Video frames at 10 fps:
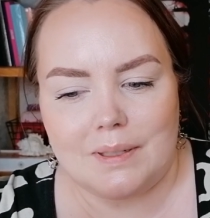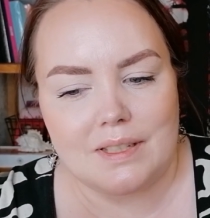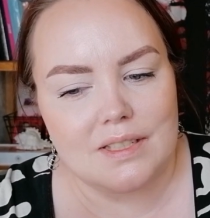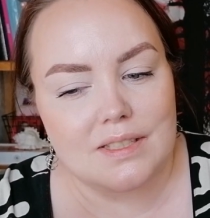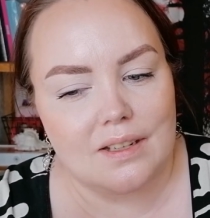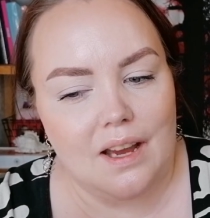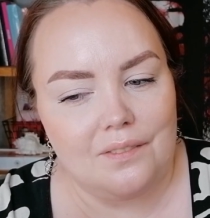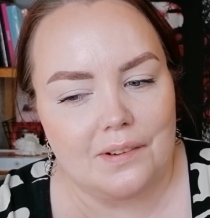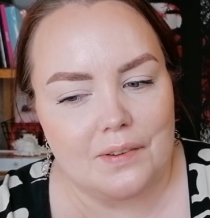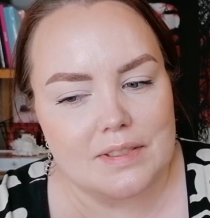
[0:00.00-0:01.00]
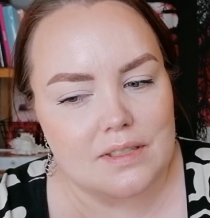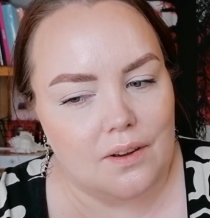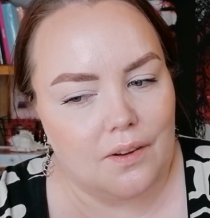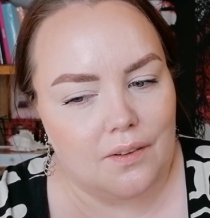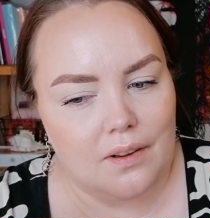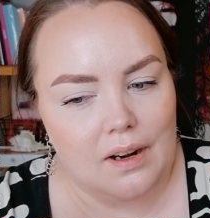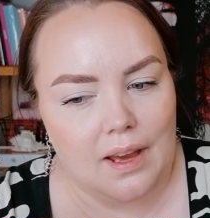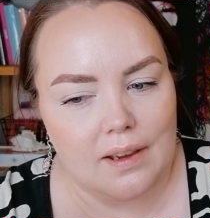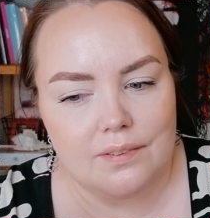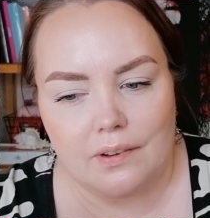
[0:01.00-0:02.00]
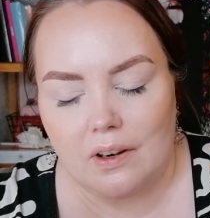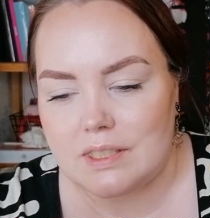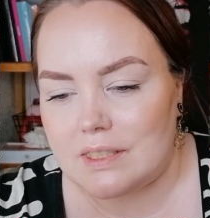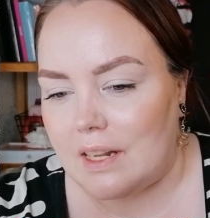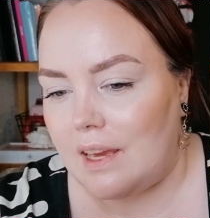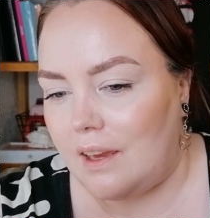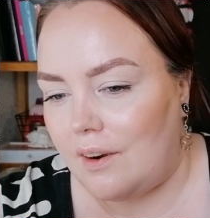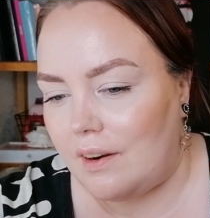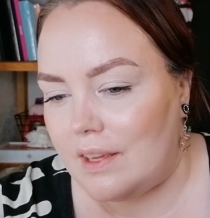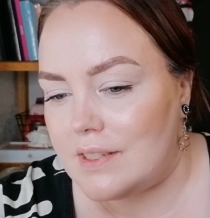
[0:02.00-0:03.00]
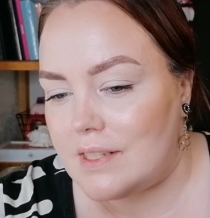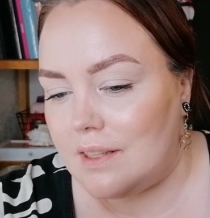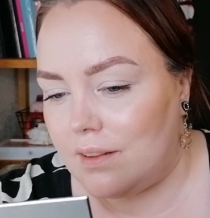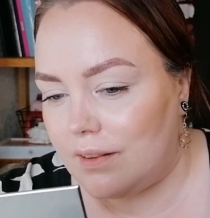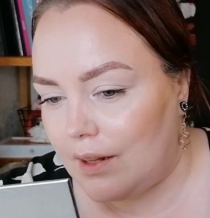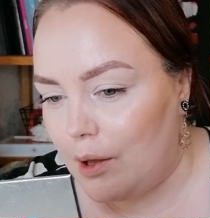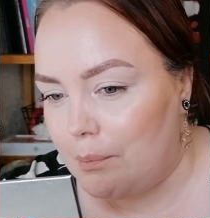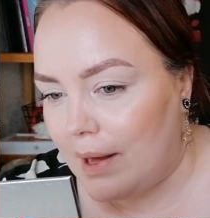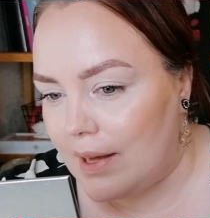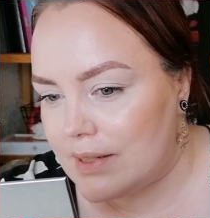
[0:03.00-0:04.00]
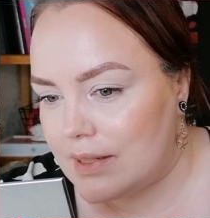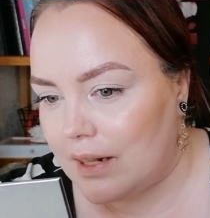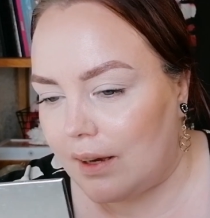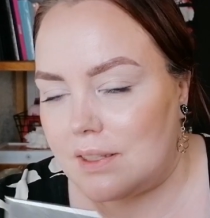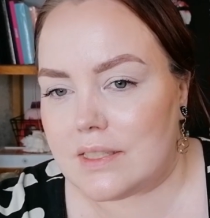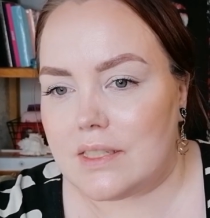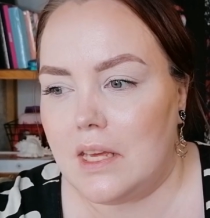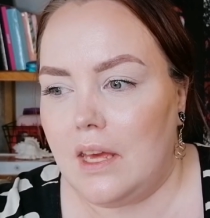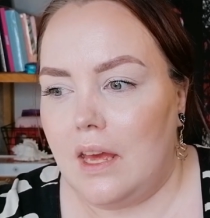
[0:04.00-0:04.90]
because the coverage on like first layer isn't the best, like it's